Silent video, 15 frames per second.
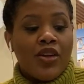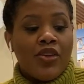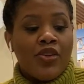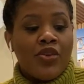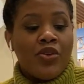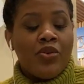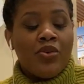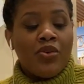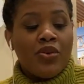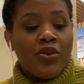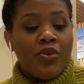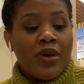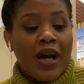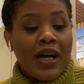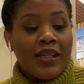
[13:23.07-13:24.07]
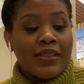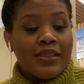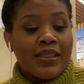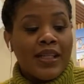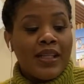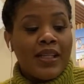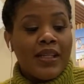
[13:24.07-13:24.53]
you guys
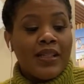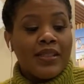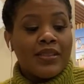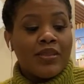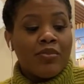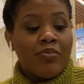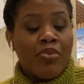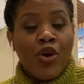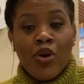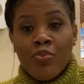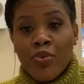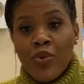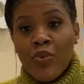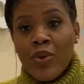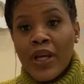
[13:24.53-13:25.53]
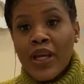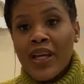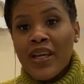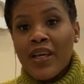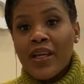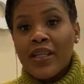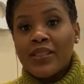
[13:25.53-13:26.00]
see these purple
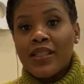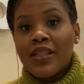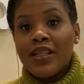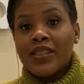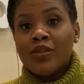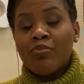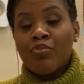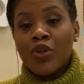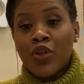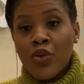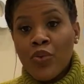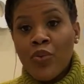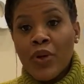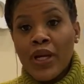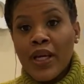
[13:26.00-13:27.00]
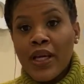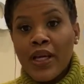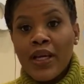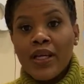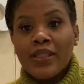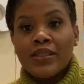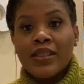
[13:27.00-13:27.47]
wigs and these blue
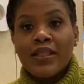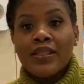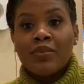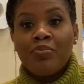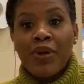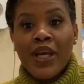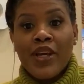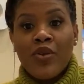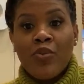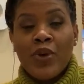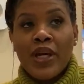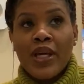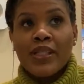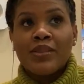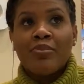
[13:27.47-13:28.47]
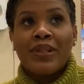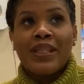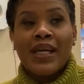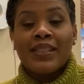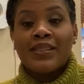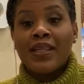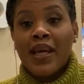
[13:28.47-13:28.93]
wigs and these pink wigs, but
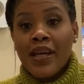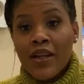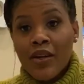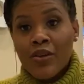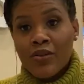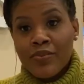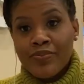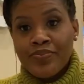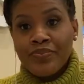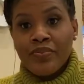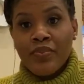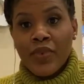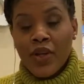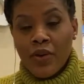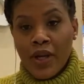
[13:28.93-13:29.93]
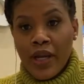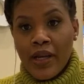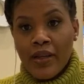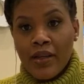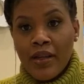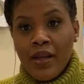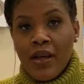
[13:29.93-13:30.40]
that's ghetto. Okay?
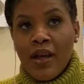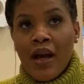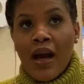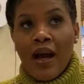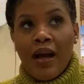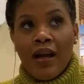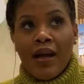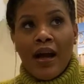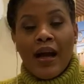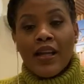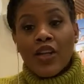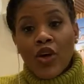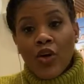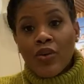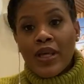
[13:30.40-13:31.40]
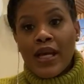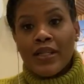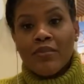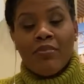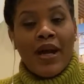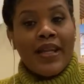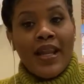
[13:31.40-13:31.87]
I know that
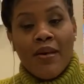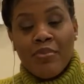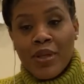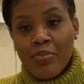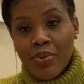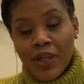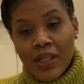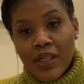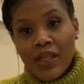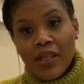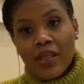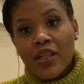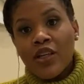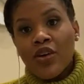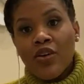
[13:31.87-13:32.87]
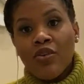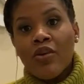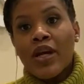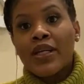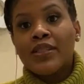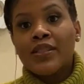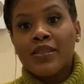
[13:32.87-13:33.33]
might not be politically
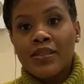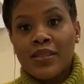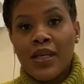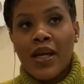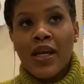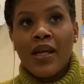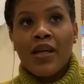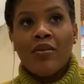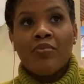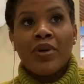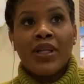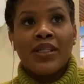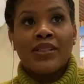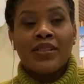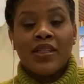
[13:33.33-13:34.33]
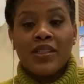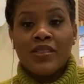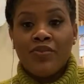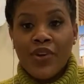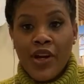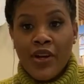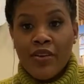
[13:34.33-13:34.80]
correct to say, but it's
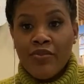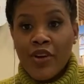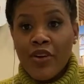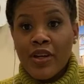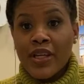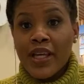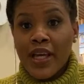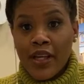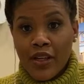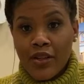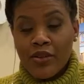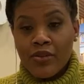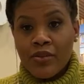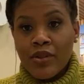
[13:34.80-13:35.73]
very, very ghetto.